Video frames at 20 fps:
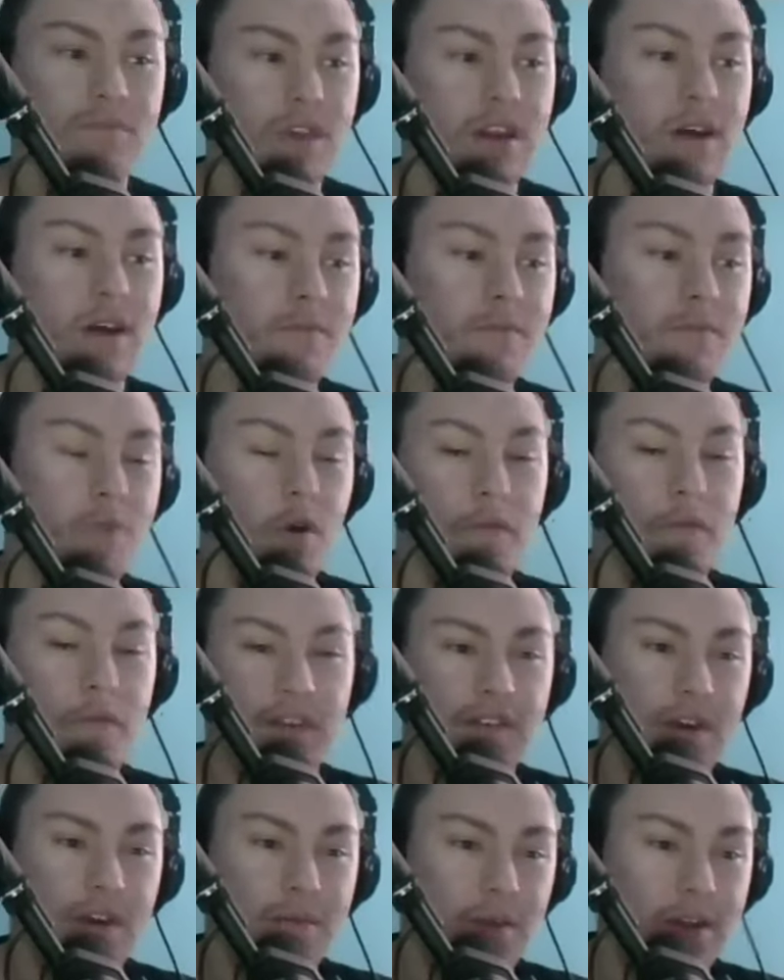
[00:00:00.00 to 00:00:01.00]
you know,
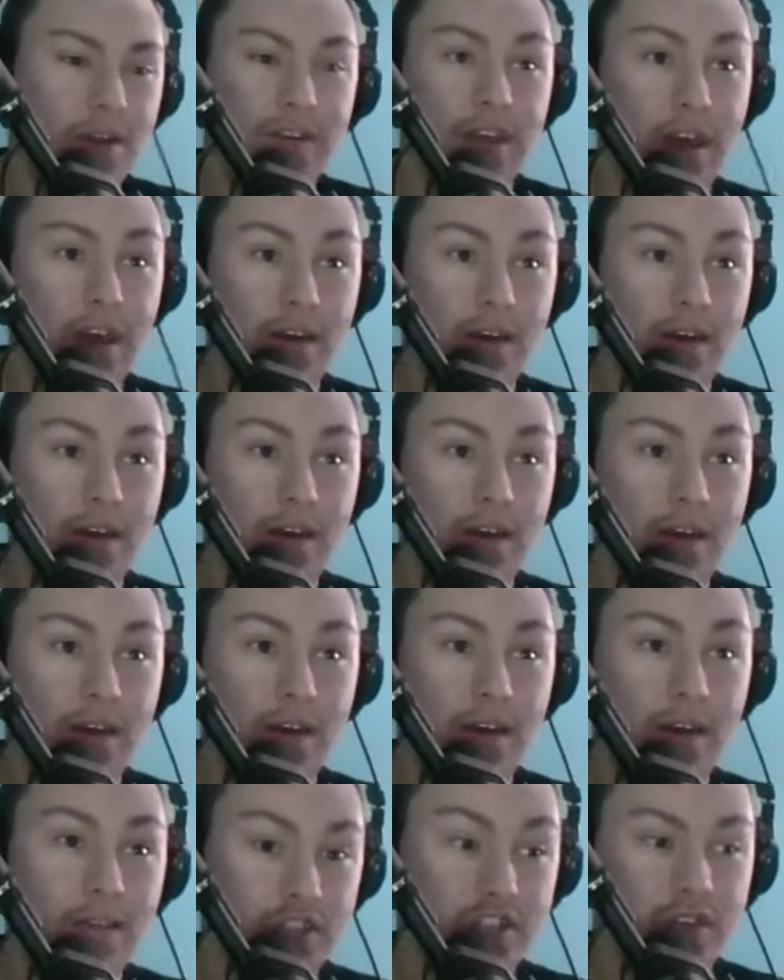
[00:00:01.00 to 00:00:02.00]
movies come and
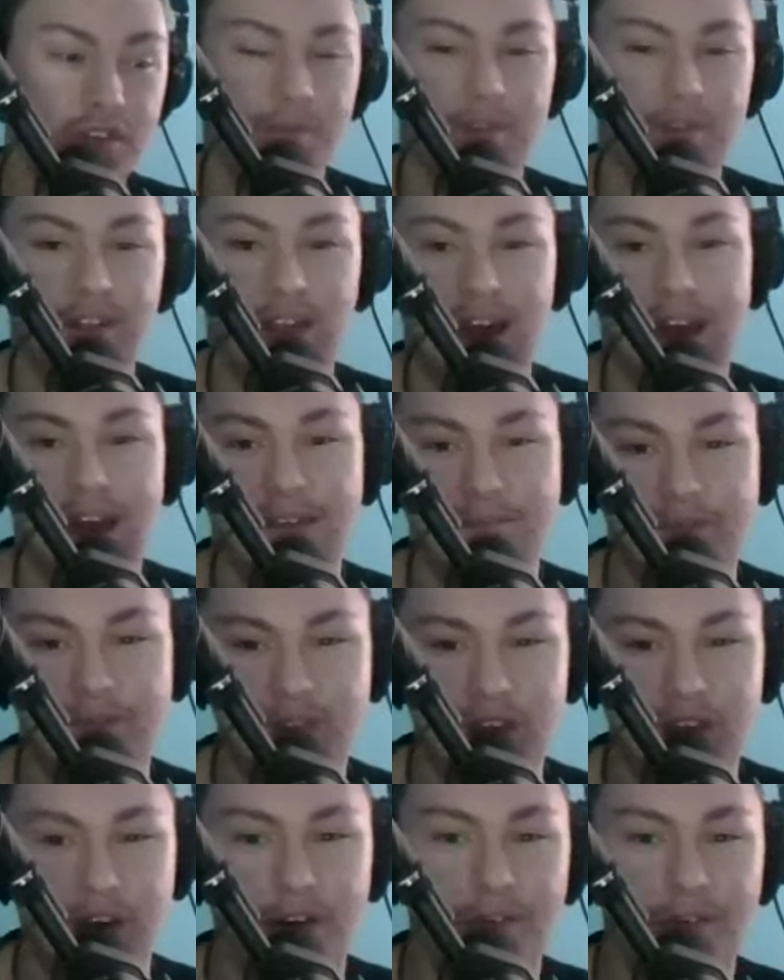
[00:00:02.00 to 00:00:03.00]
television shows come to
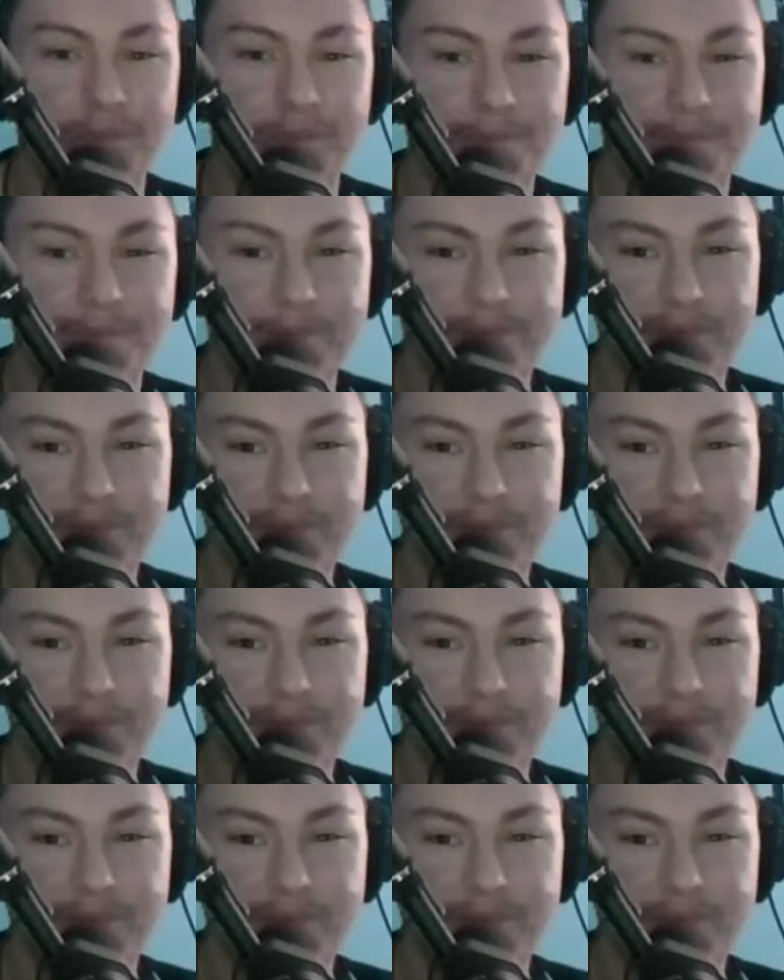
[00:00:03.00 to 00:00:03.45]
life. So,